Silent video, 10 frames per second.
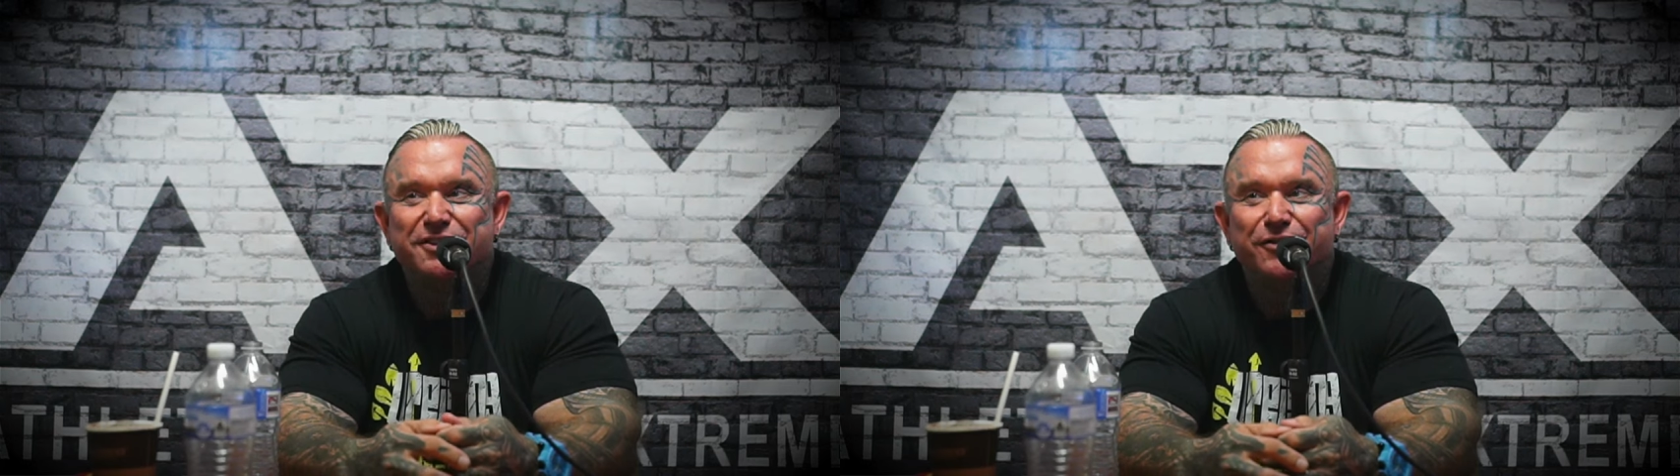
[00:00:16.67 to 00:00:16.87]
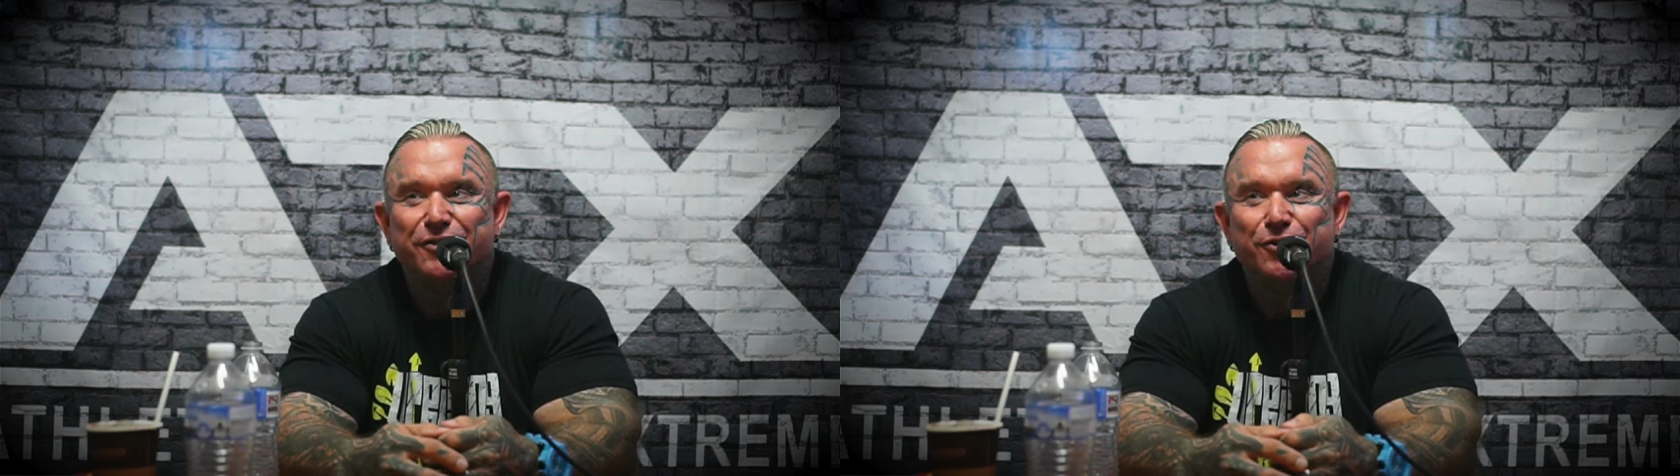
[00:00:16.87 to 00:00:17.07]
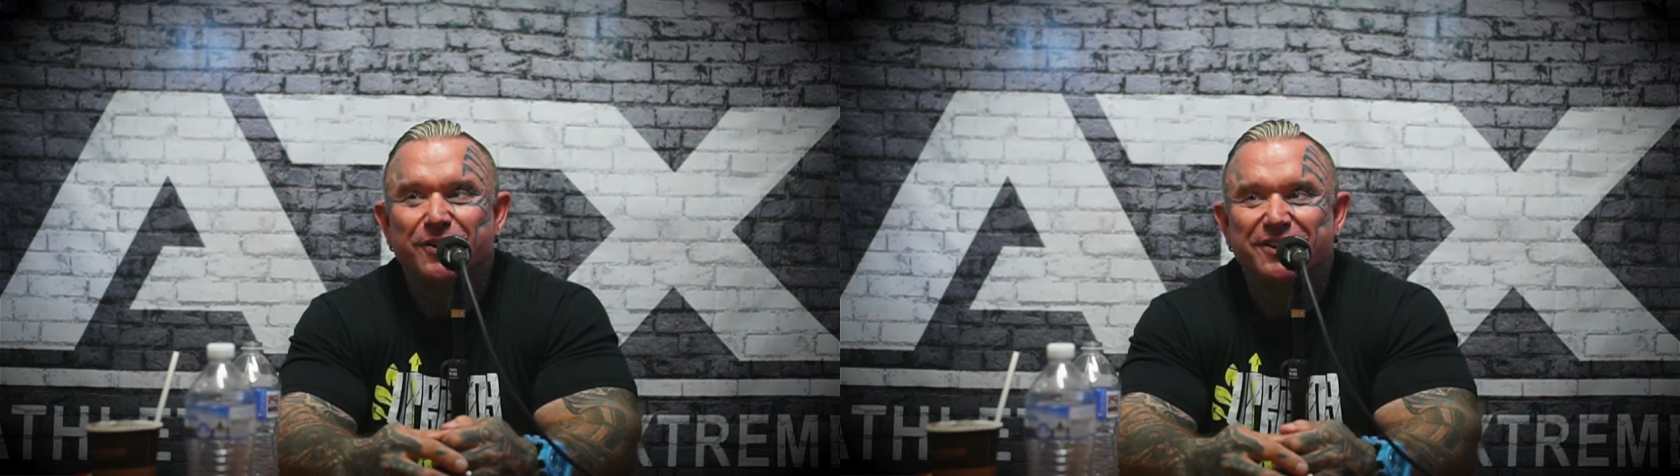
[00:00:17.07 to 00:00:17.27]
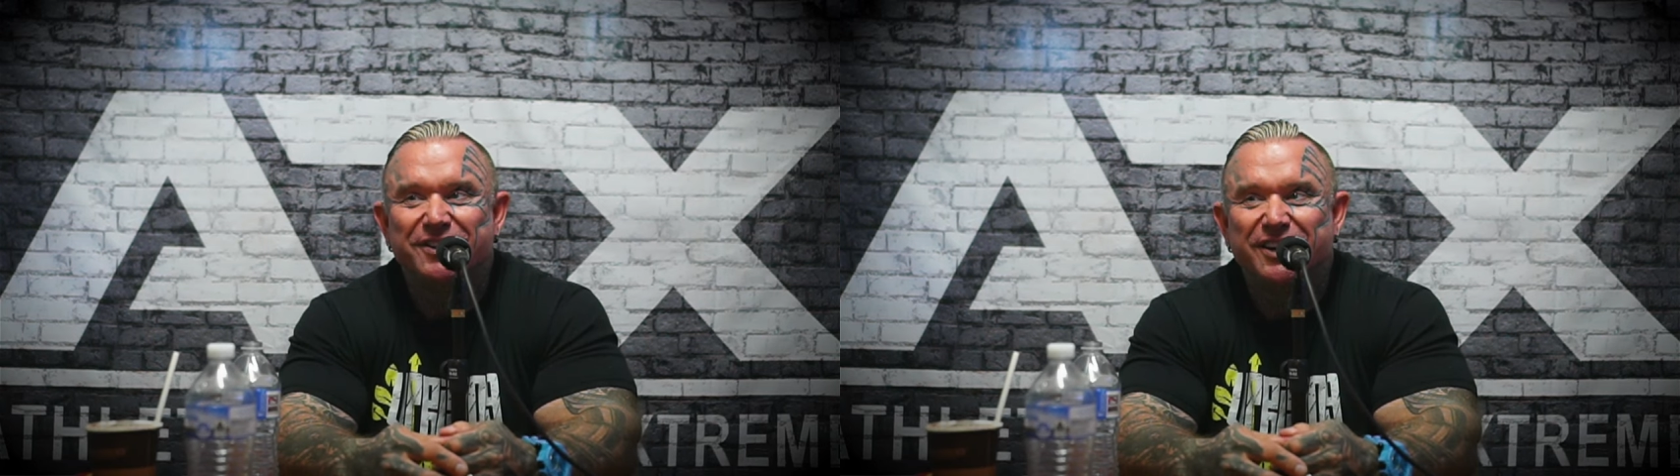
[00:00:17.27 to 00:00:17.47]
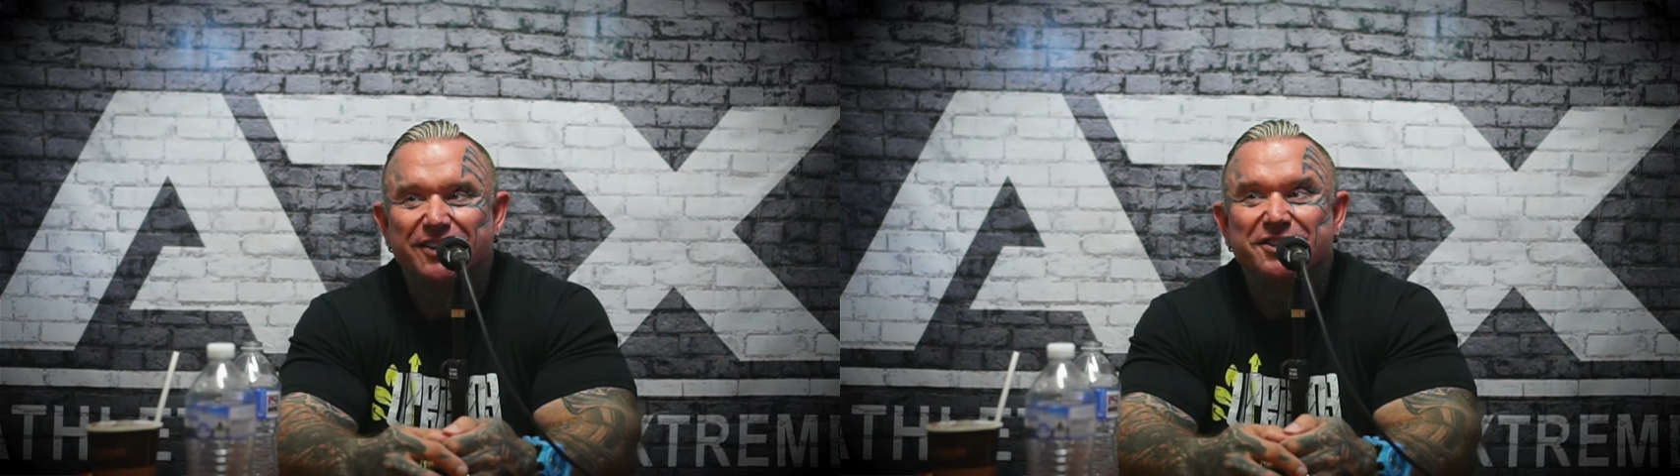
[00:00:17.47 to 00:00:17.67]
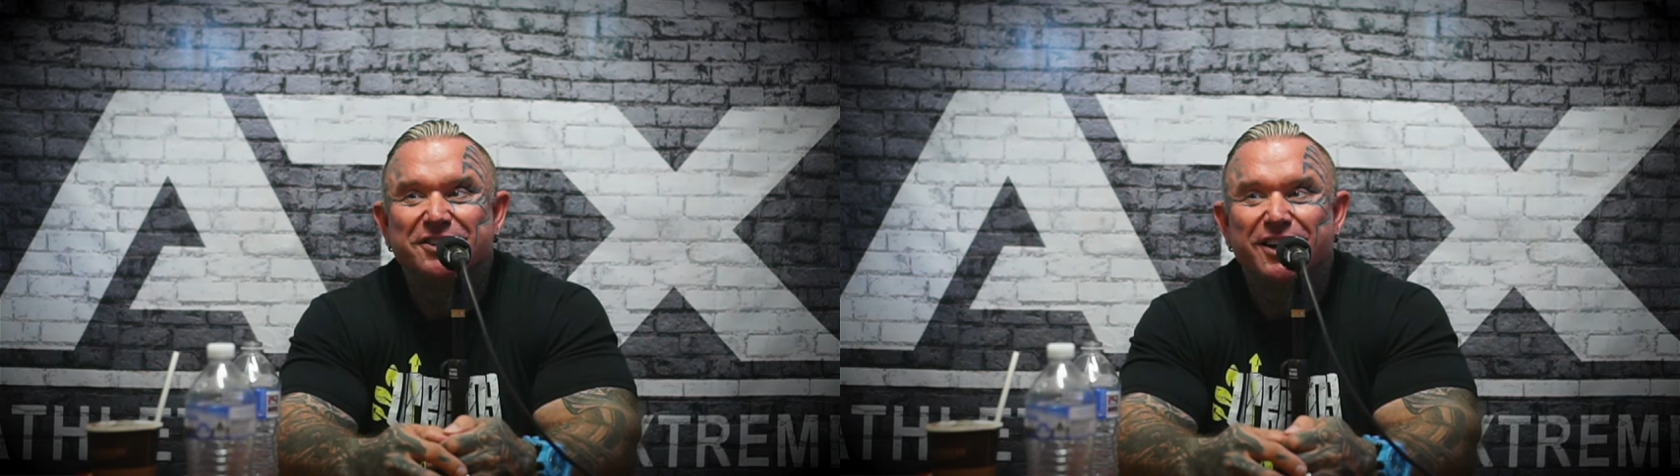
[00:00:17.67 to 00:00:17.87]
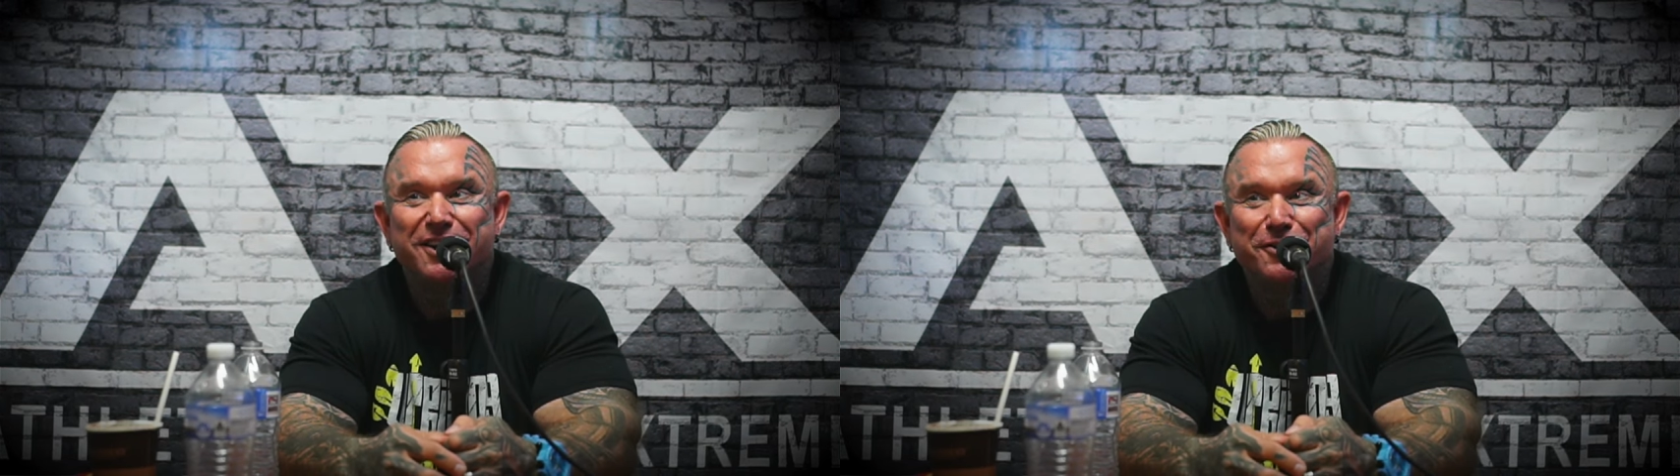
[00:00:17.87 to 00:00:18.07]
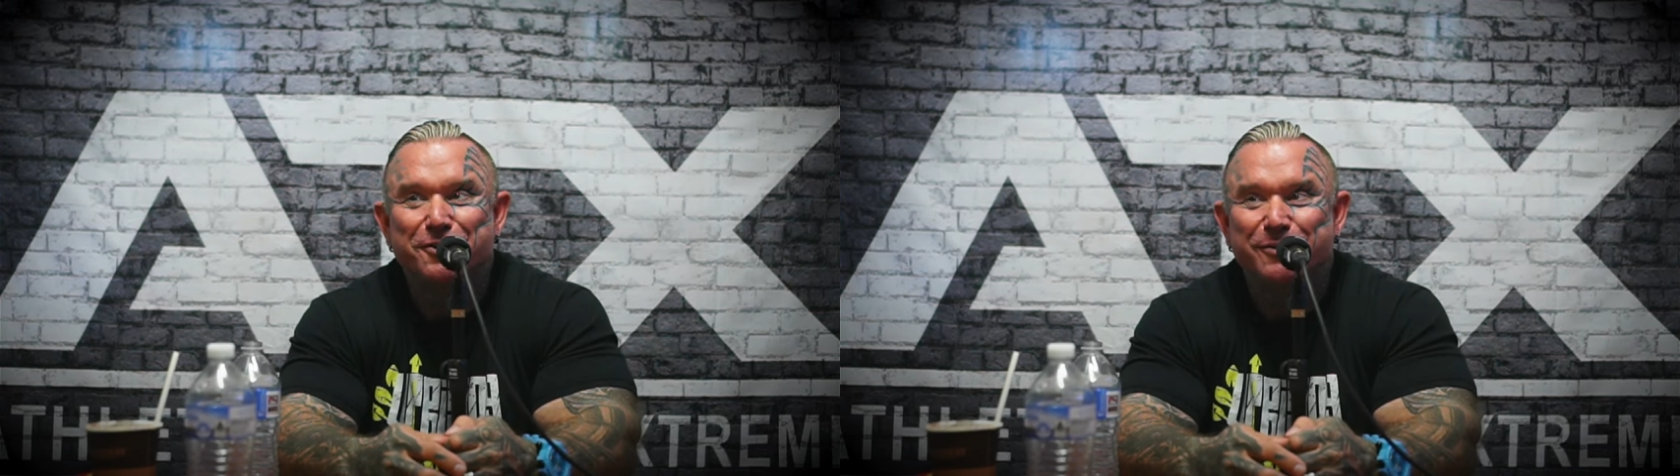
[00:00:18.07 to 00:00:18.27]
and you feel run down, stay
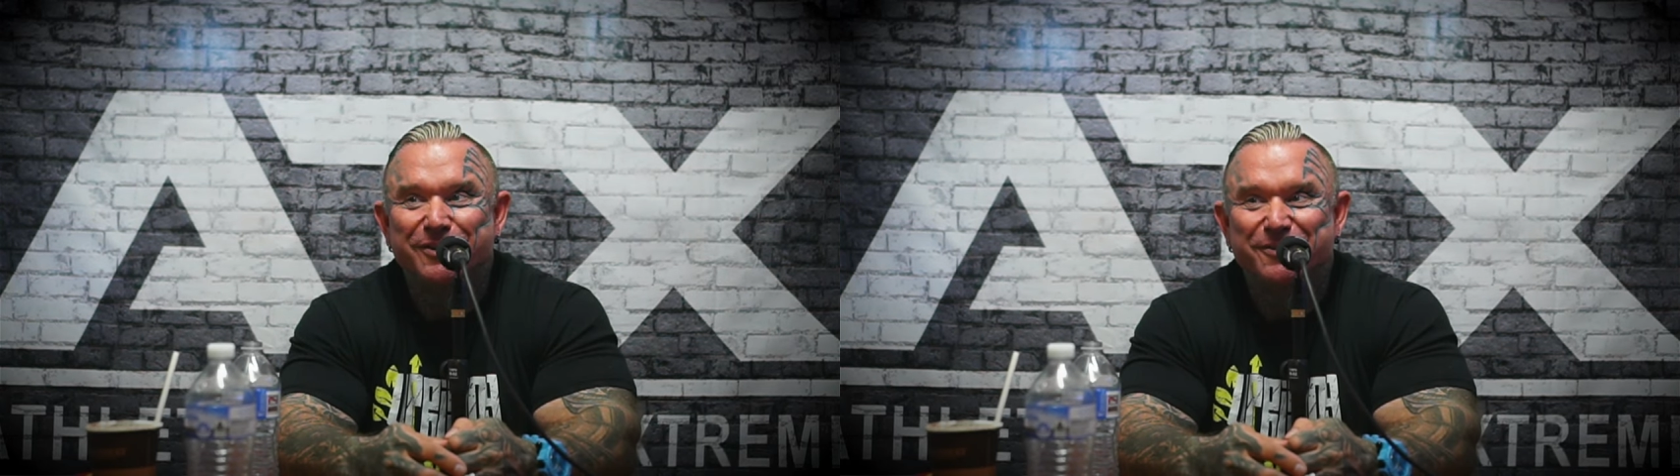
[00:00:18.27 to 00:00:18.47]
home.